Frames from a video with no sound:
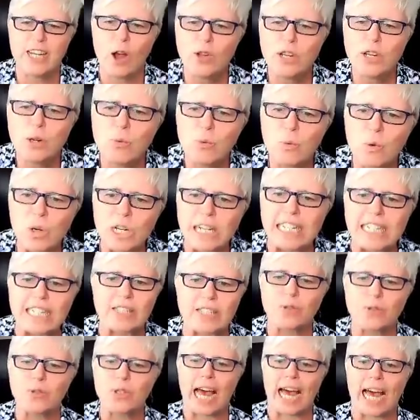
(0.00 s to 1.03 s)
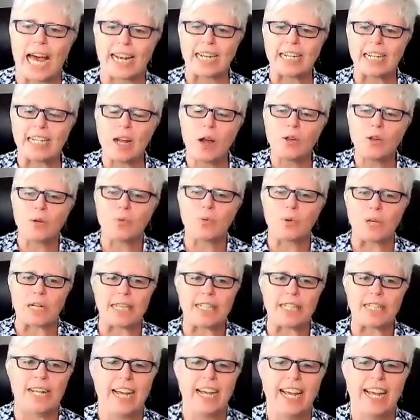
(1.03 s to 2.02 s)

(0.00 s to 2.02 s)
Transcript: No, you wouldn't do that. I know you wouldn't.